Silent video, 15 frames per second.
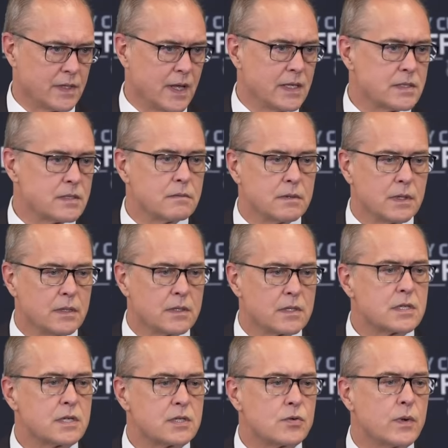And that's in the
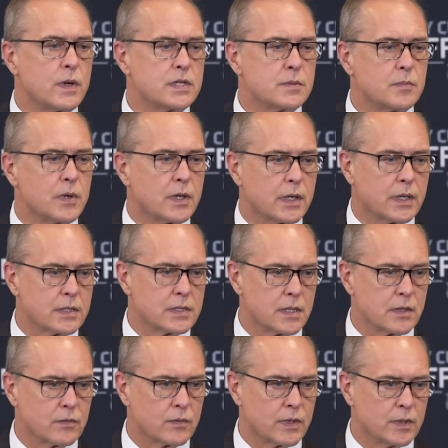situation book and it's in
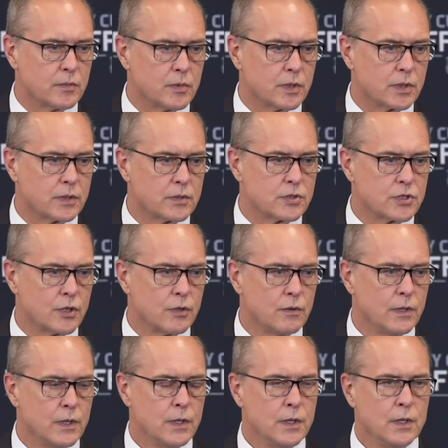the real book. So
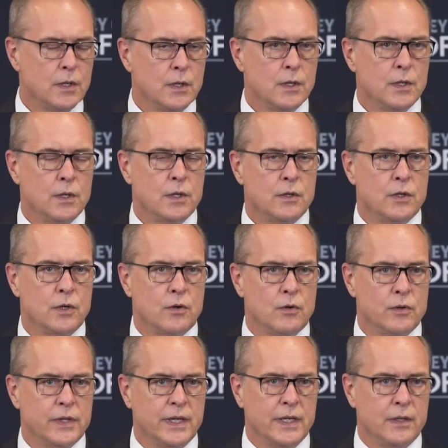the
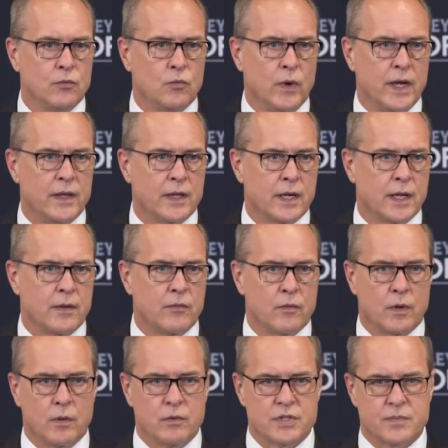only way that I
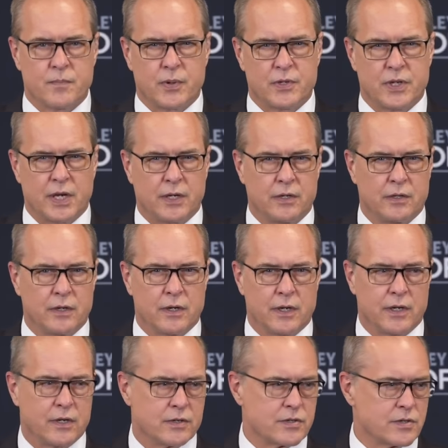was particularly
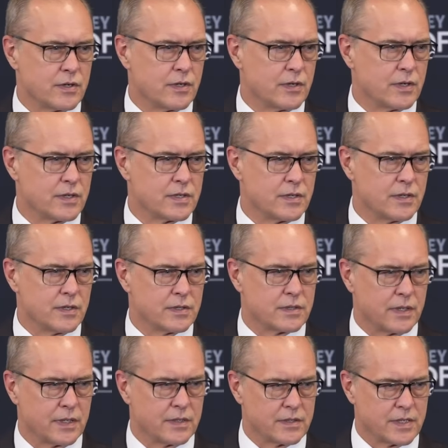concerned is
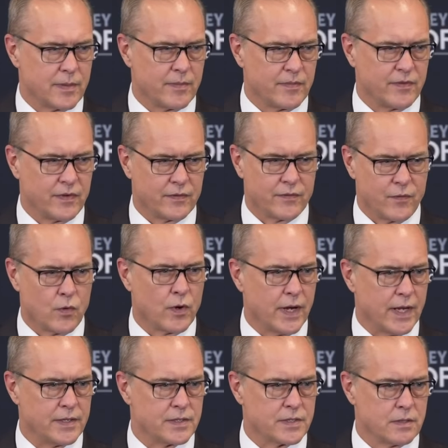like some of your
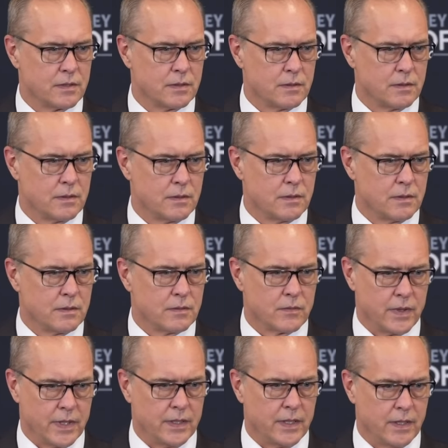foreheads
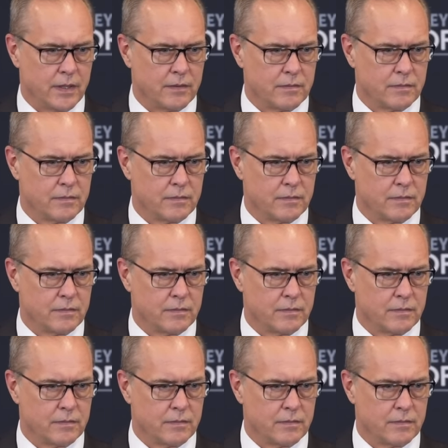right now.